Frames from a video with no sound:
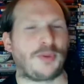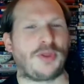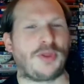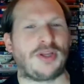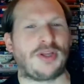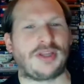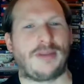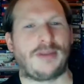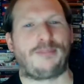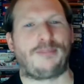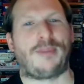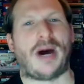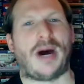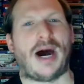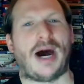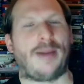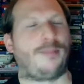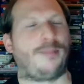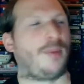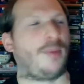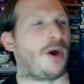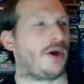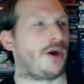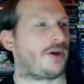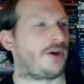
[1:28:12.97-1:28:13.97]
think that
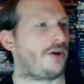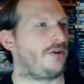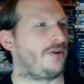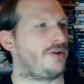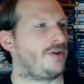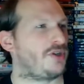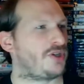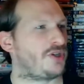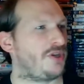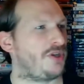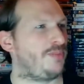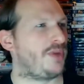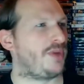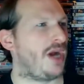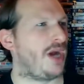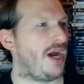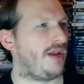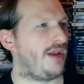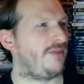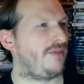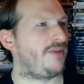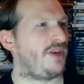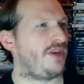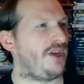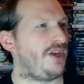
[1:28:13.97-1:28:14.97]
Bob Barker is some
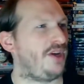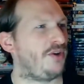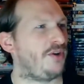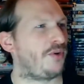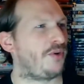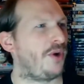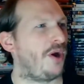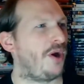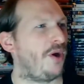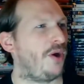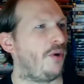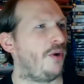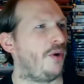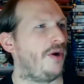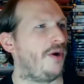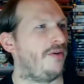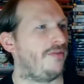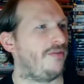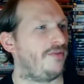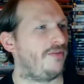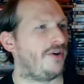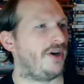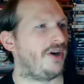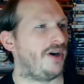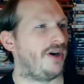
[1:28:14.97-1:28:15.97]
kind of
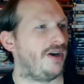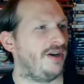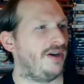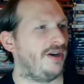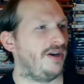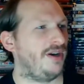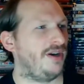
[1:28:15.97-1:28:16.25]
hero